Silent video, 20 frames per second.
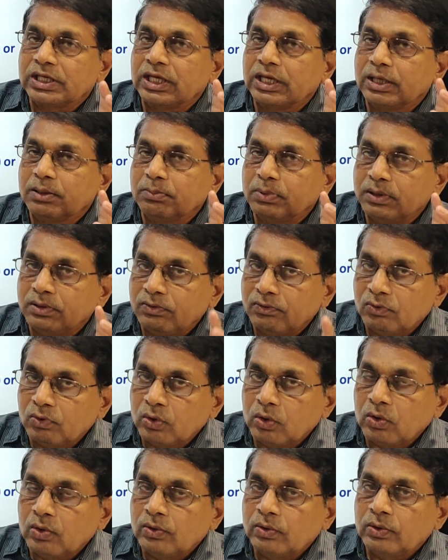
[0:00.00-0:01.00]

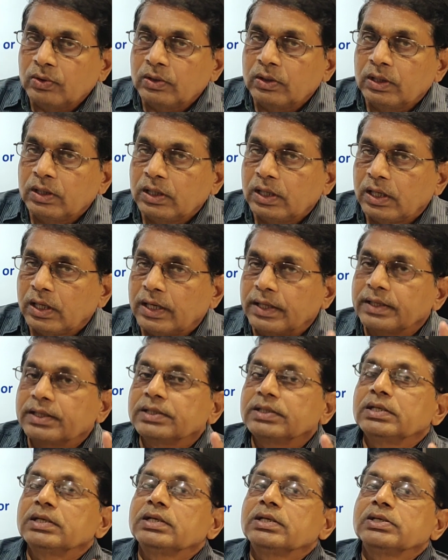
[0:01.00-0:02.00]
ABO,
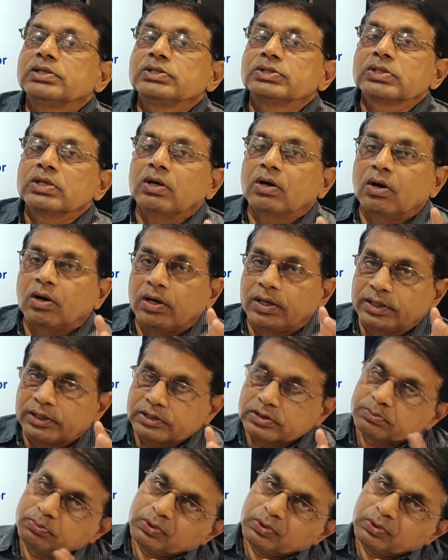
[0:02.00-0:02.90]
another is RH.